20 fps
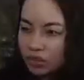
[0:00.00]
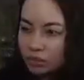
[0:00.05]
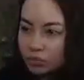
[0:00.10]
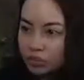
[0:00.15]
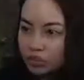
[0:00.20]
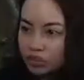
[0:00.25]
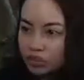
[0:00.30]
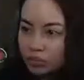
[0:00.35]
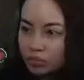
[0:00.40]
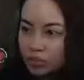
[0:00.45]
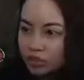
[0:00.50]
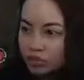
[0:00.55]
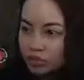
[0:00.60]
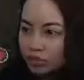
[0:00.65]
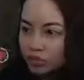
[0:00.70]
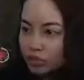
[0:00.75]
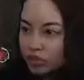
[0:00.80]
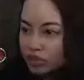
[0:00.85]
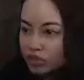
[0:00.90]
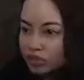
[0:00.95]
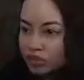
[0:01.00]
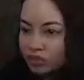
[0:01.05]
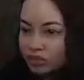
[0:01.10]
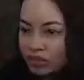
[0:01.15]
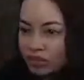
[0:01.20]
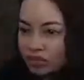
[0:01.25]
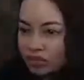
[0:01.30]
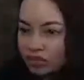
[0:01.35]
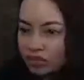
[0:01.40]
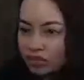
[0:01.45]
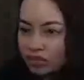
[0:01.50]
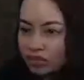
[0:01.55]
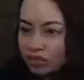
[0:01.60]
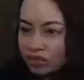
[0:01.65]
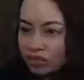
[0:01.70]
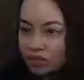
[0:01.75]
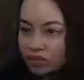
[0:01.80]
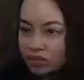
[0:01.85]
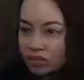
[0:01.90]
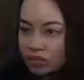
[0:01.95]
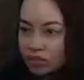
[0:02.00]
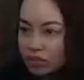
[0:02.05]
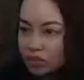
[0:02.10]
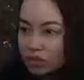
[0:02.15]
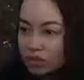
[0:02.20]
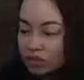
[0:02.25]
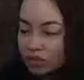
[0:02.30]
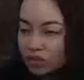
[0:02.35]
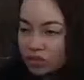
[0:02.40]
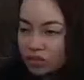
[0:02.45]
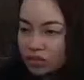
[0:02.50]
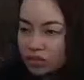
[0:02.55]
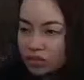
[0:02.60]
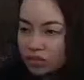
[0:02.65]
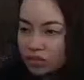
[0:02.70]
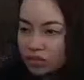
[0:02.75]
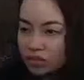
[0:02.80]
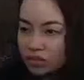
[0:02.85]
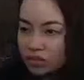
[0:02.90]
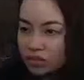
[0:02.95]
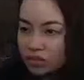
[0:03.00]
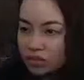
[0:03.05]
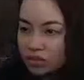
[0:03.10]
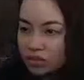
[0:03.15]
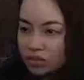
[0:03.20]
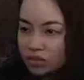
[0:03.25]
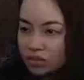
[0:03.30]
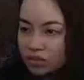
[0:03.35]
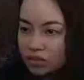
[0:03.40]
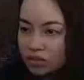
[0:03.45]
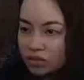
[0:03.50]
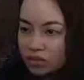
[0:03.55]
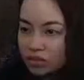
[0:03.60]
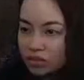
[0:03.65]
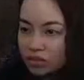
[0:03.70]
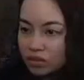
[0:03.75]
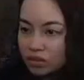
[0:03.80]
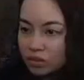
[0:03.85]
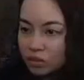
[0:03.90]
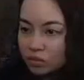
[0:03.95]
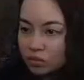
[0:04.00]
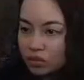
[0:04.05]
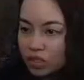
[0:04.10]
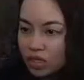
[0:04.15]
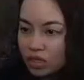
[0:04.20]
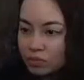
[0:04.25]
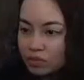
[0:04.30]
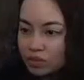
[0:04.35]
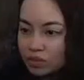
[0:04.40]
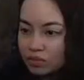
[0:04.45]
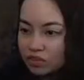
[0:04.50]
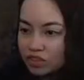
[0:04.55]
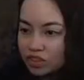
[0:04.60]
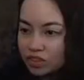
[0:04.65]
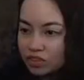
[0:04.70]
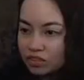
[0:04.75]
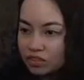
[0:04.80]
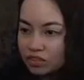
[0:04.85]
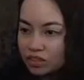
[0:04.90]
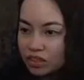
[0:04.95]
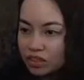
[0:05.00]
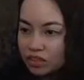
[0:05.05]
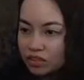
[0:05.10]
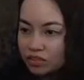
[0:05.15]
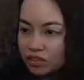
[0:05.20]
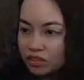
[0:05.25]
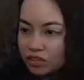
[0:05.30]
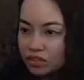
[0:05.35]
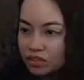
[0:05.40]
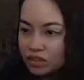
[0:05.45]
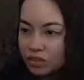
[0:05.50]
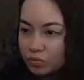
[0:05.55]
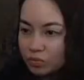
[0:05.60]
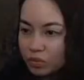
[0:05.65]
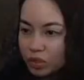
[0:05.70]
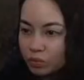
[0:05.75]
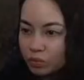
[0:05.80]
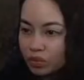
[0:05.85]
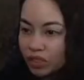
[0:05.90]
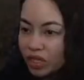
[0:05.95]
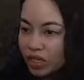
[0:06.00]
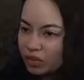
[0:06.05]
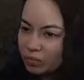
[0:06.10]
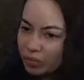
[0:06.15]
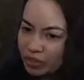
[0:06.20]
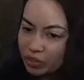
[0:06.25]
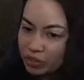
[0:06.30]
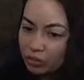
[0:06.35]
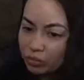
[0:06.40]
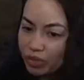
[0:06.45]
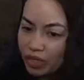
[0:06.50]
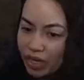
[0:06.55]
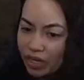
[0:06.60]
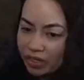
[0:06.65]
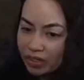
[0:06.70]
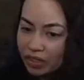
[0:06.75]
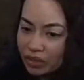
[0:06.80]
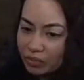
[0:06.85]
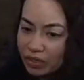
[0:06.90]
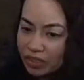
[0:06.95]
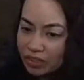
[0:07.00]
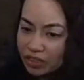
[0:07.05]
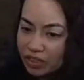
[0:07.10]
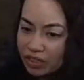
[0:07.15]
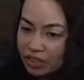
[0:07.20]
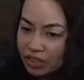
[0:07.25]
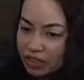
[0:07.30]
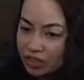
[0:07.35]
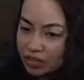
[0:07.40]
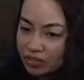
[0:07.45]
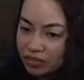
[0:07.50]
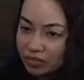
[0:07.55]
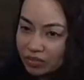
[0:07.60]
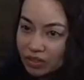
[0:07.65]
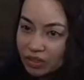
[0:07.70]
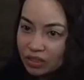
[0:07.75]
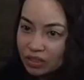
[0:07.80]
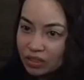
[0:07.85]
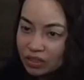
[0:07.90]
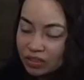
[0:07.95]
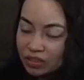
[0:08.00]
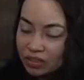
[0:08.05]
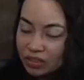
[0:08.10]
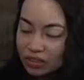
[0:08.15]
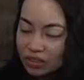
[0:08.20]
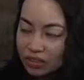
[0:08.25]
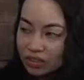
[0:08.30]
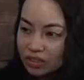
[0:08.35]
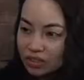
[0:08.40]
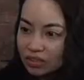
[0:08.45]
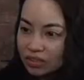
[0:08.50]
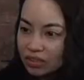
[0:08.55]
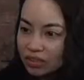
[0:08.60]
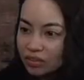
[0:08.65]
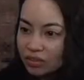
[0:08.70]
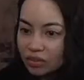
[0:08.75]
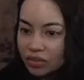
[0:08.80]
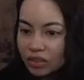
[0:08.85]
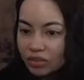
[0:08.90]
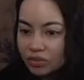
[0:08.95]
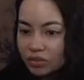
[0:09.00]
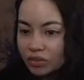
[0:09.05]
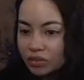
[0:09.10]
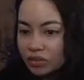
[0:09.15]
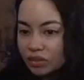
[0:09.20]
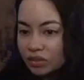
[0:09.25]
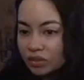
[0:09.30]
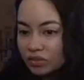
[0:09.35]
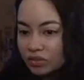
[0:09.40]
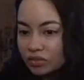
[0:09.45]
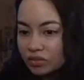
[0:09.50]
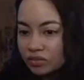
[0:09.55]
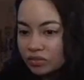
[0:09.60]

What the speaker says: Blood Bishop under 50. Done. And our drops are always delayed because some people gotta be dramatic about dying. Get this one leveled.